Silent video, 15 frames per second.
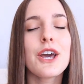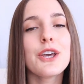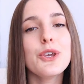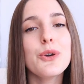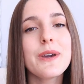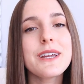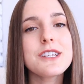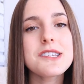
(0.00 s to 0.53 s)

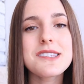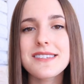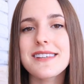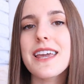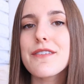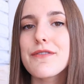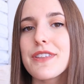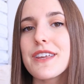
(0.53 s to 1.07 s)
you get to
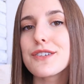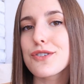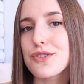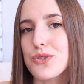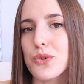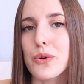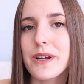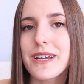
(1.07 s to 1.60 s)
save these
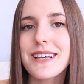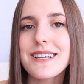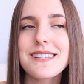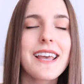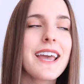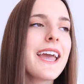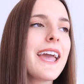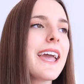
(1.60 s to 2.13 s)
stories
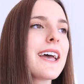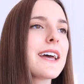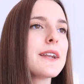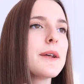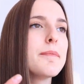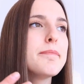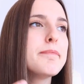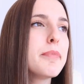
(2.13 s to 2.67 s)
and
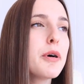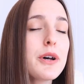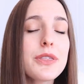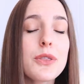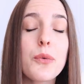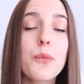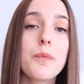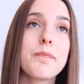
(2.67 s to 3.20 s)
put
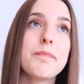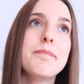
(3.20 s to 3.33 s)
the